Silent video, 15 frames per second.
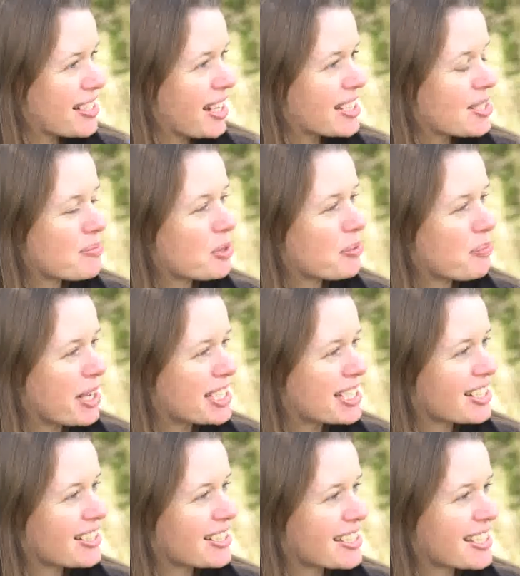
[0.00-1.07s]
site to put
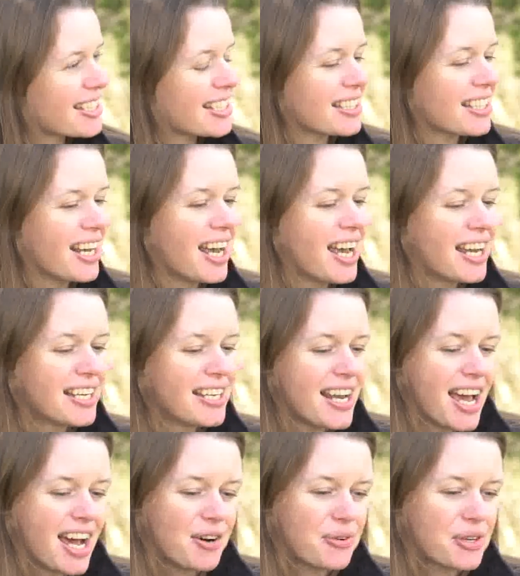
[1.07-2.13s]
bandicoots in,
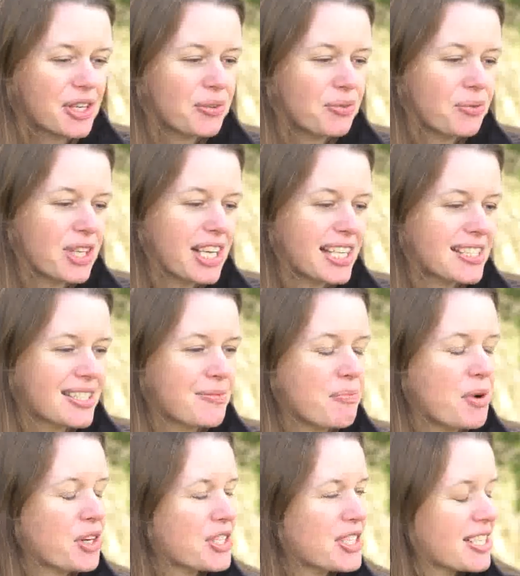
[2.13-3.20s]
now we get to
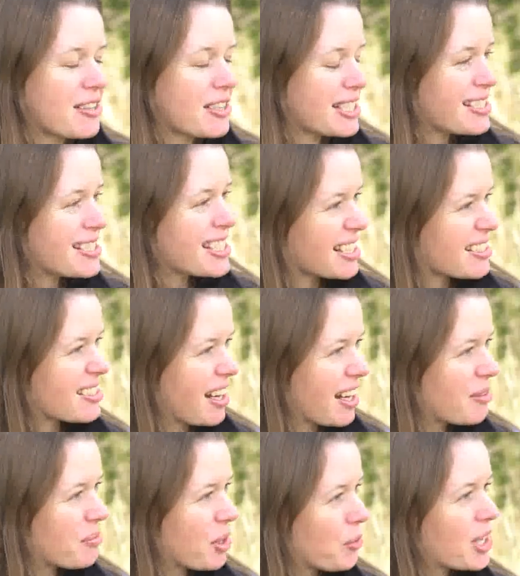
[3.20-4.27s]
monitor. This is the
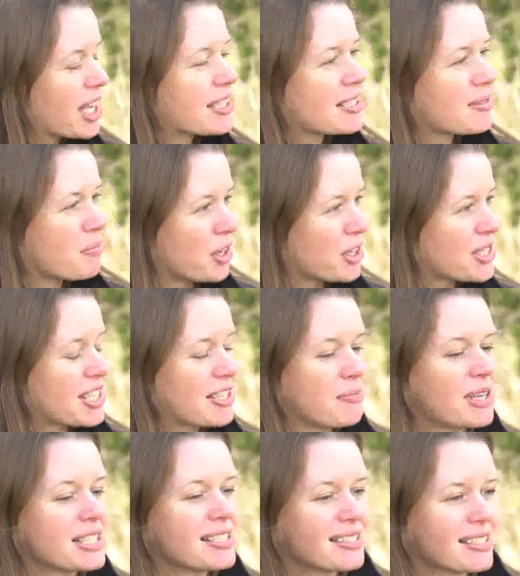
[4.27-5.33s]
exciting bit. We get to monitor
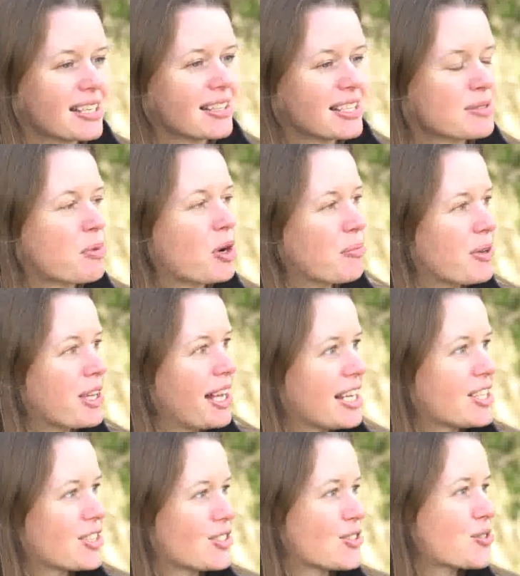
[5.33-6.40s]
them and see these
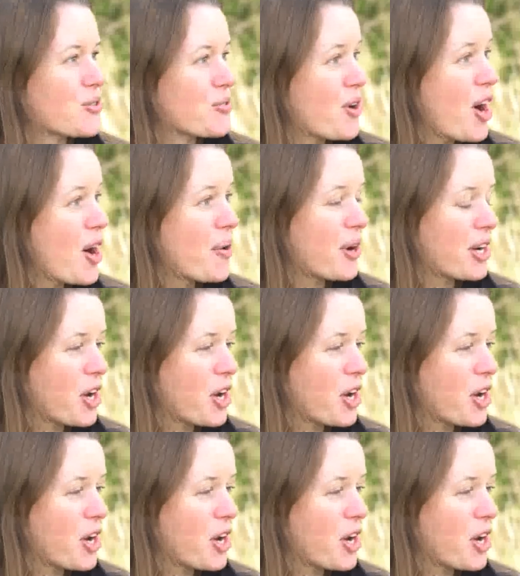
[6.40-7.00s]
populations grow,